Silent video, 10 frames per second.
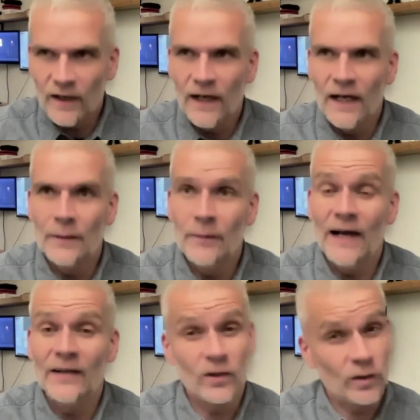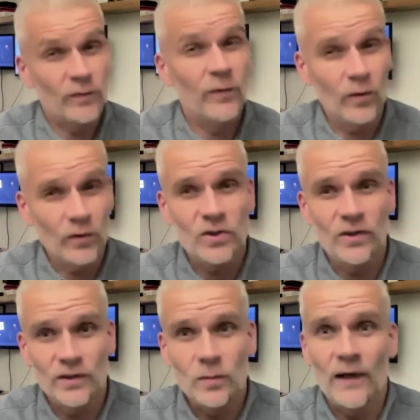um, and the good
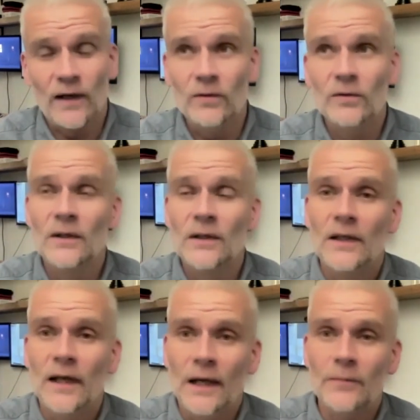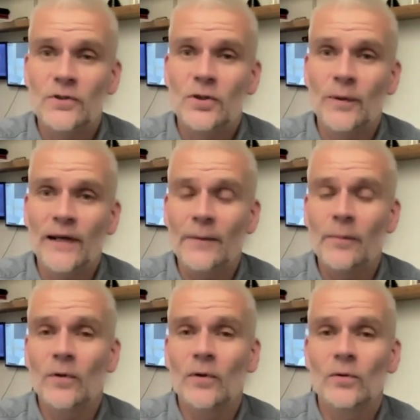fortune as well uh, to be
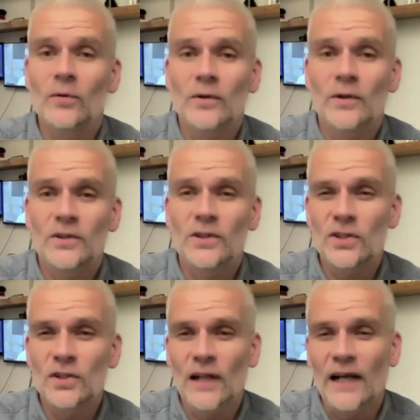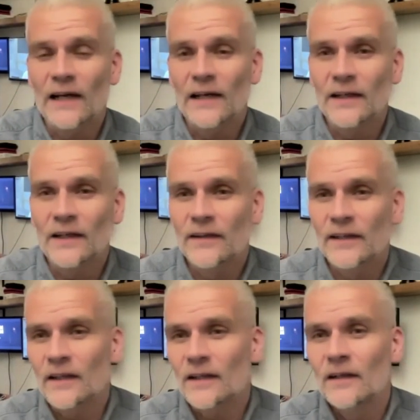able to do that, and I
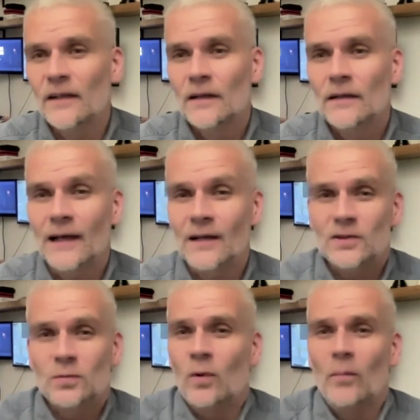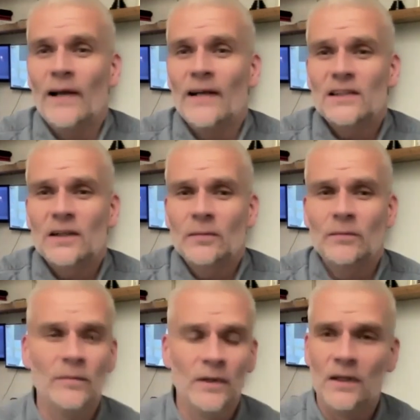think that's what makes
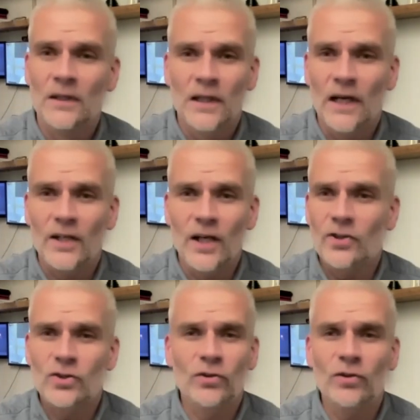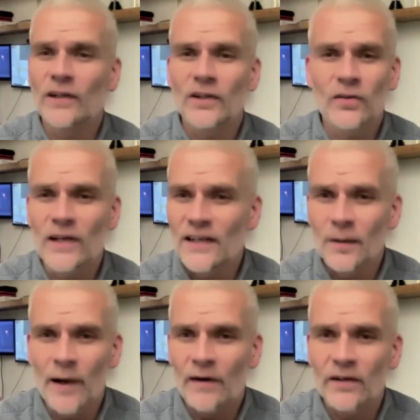him a, a truly unique
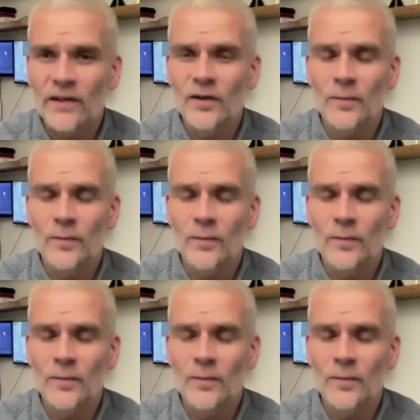American